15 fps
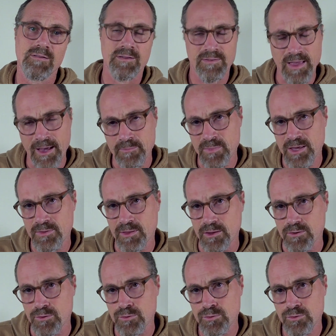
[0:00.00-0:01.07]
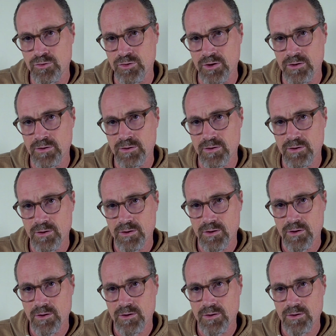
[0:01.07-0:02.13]
Does that mean that you should
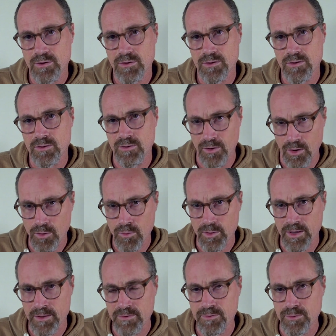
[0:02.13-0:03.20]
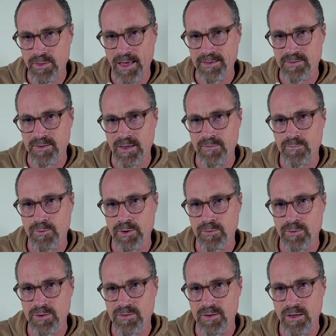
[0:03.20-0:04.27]
go into that same
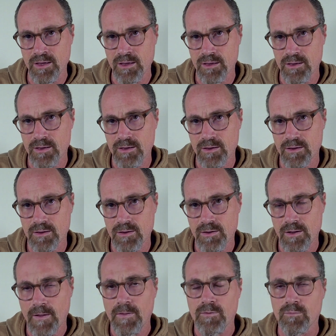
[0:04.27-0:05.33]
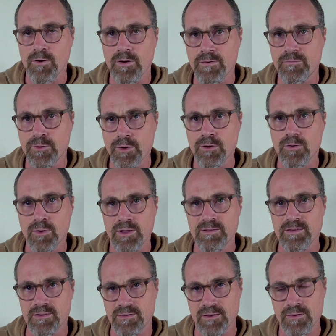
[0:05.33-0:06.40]
frequency? Well, if you're going
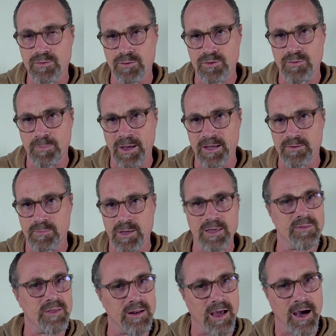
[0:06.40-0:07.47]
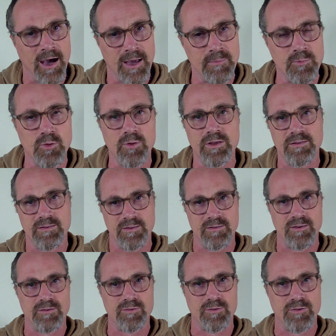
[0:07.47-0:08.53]
to disrespect me, then I'm going to
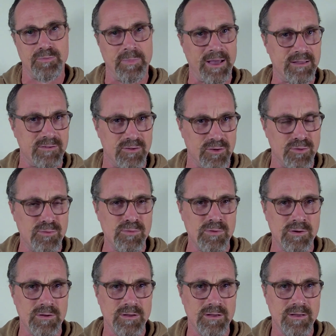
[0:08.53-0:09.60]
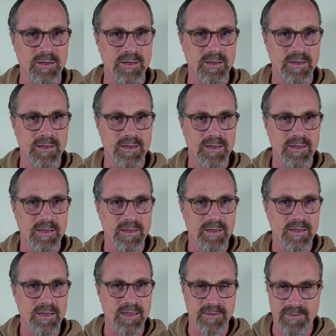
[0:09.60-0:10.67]
disrespect you?
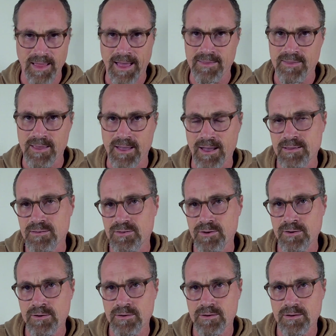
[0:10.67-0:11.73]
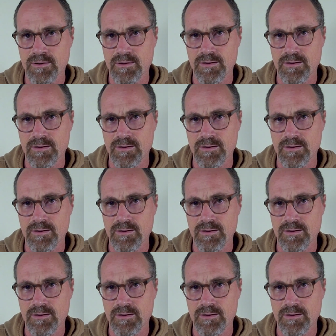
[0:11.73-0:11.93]
Is that the answer?